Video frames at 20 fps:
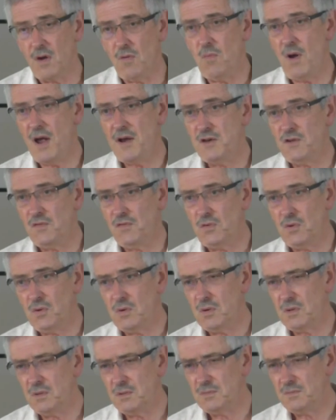
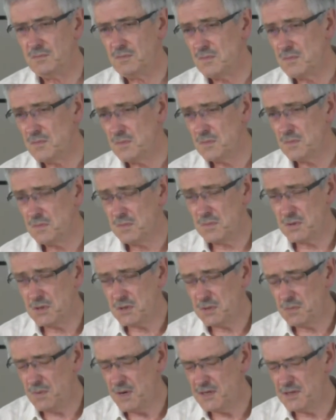wonderful
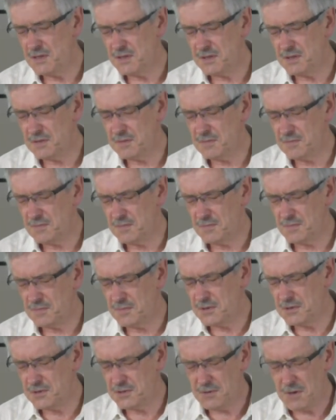Swiss
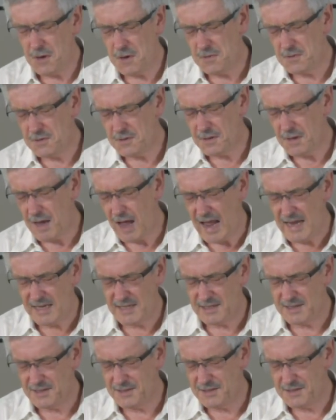stroke
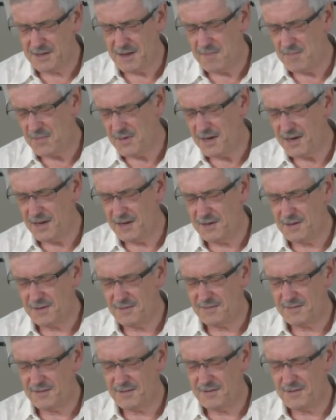Iceland company
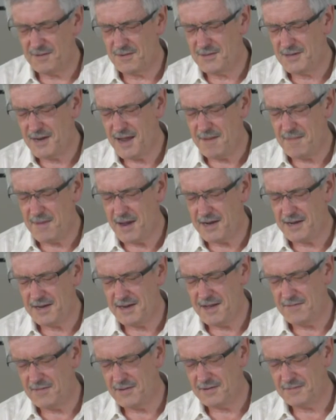whose name I can
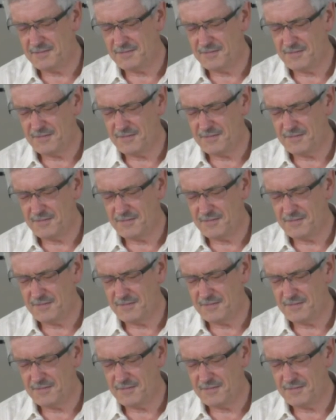never